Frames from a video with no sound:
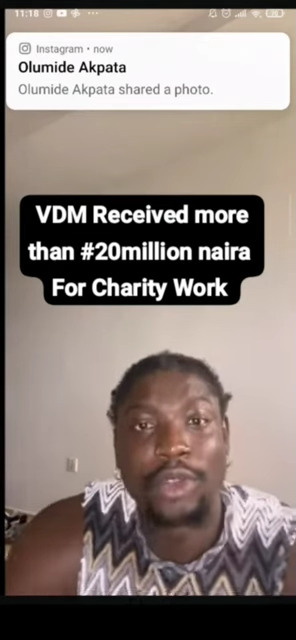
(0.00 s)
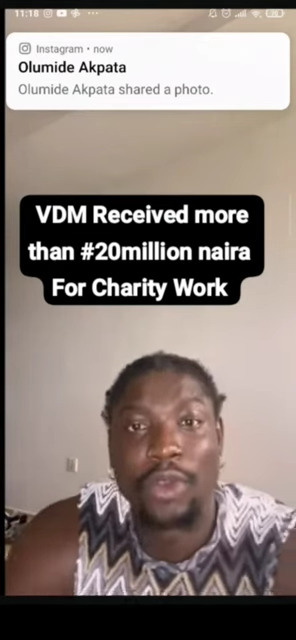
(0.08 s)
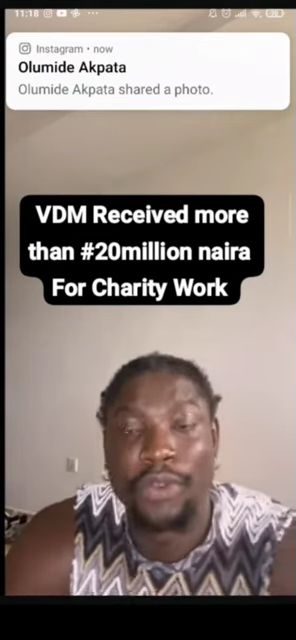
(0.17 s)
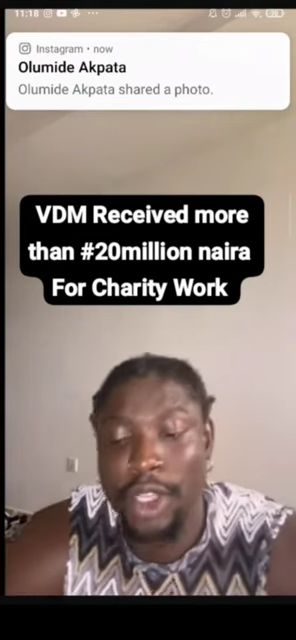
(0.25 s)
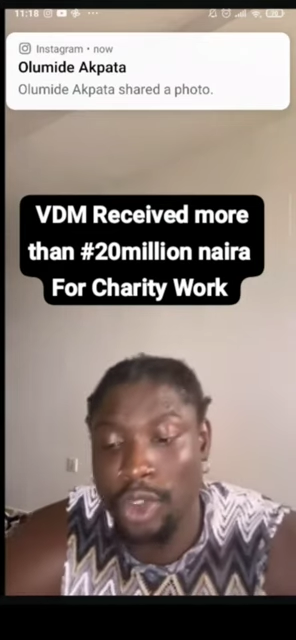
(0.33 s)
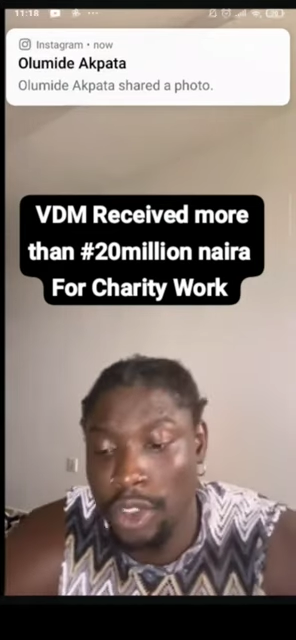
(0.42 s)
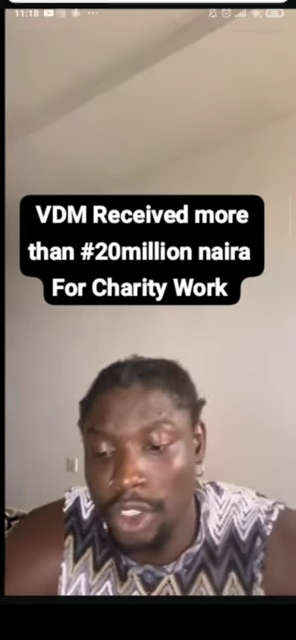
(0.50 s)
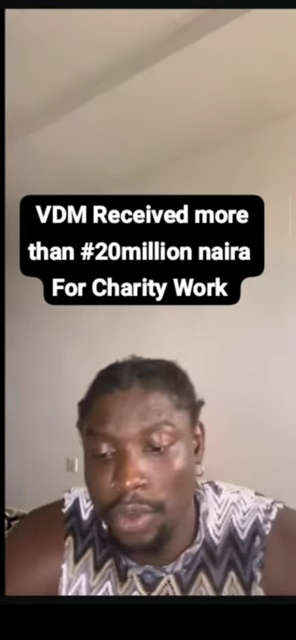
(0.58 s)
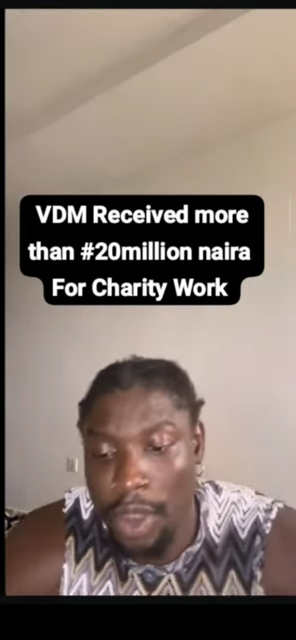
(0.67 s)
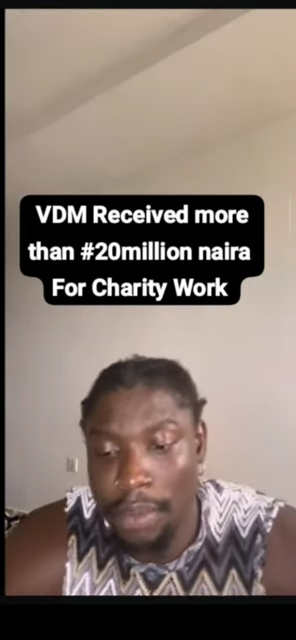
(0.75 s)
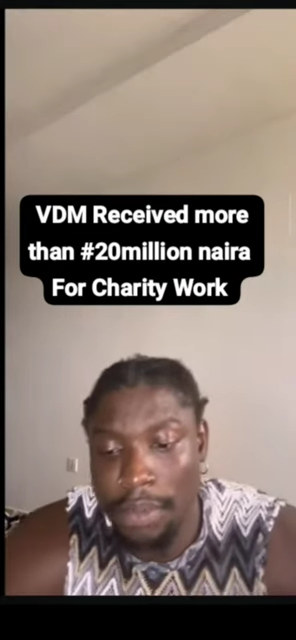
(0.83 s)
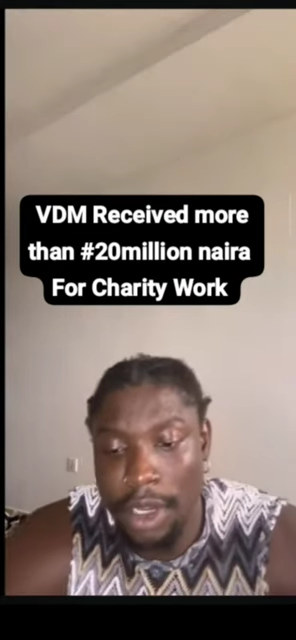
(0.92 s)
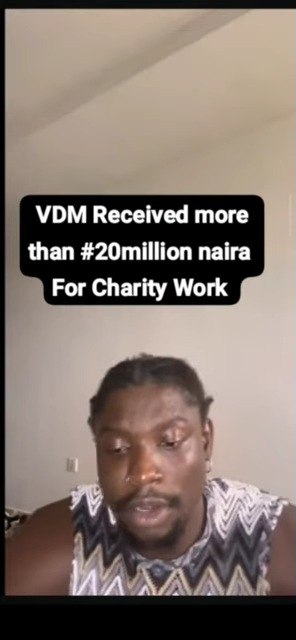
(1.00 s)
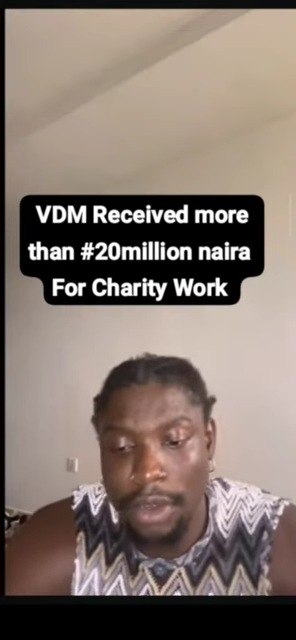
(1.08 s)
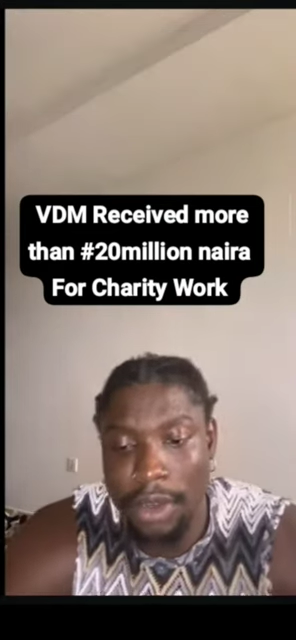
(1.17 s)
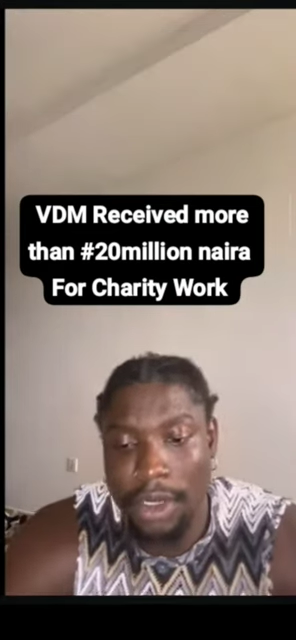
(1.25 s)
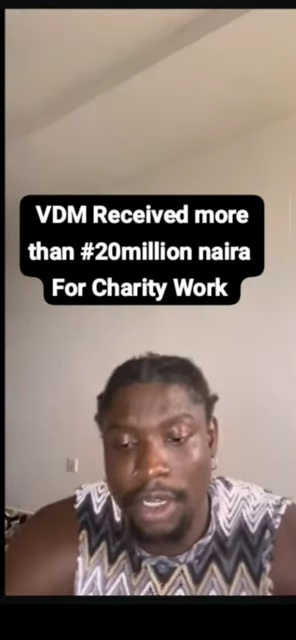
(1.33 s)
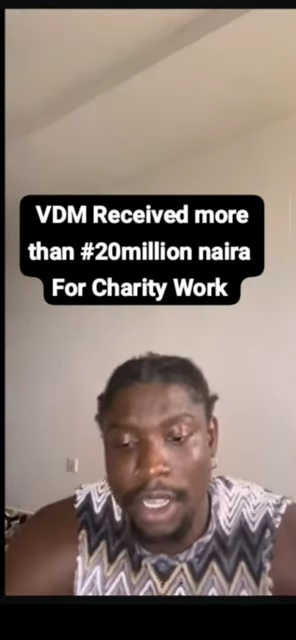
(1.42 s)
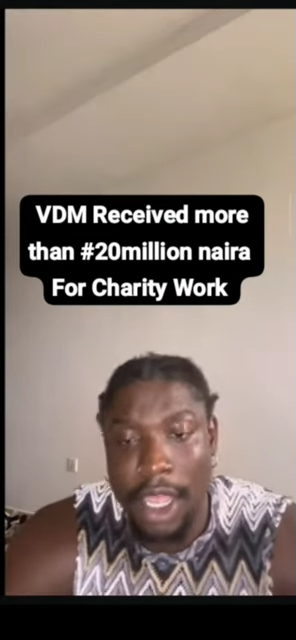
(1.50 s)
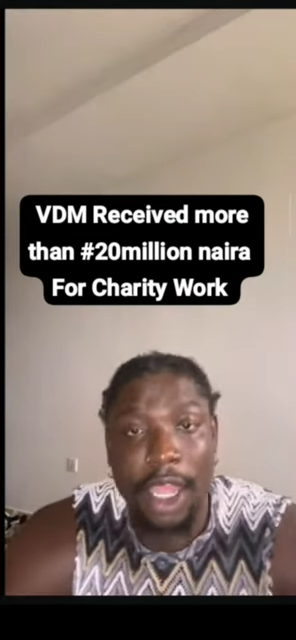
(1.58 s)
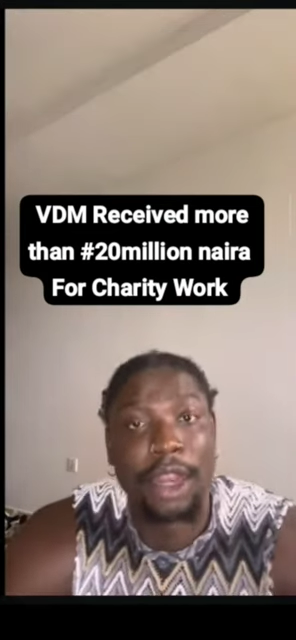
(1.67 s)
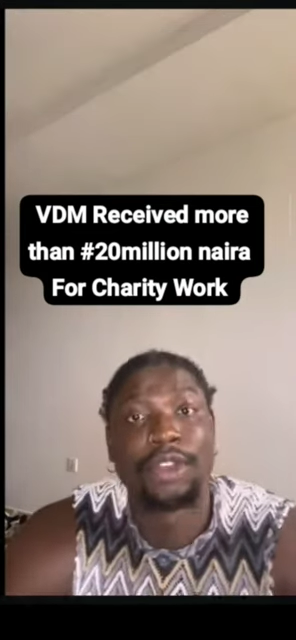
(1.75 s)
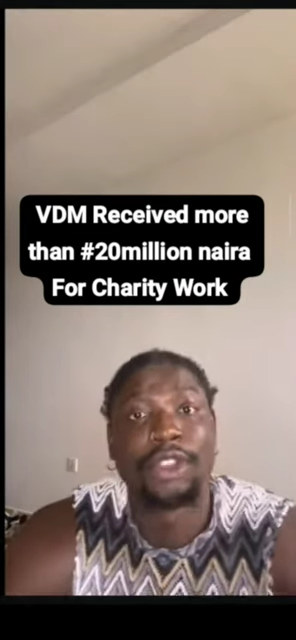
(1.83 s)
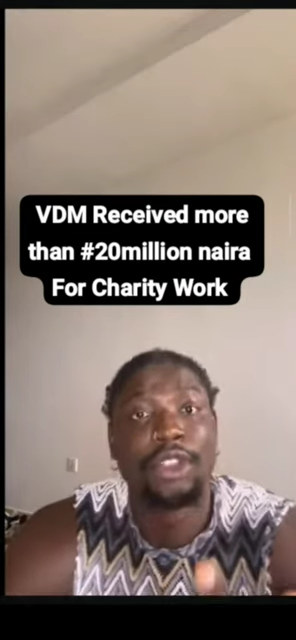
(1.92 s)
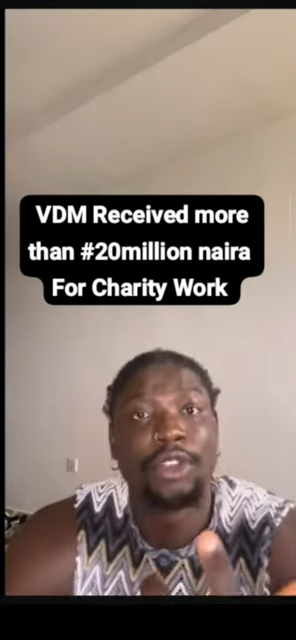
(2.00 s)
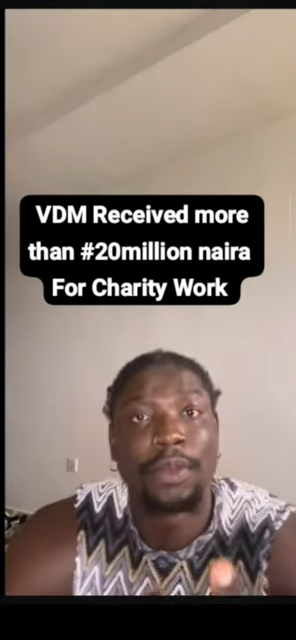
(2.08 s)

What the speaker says: over 21 million and I'll still drop the